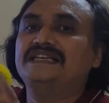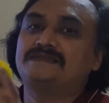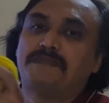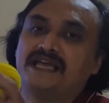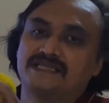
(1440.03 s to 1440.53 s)

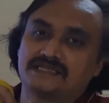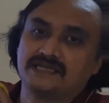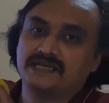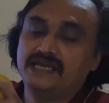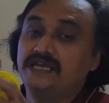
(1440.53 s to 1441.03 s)

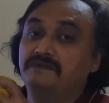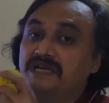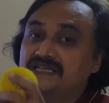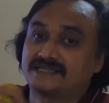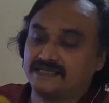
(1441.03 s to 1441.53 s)
spaced,
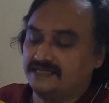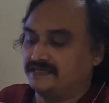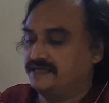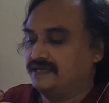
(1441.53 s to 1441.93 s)
equidistant,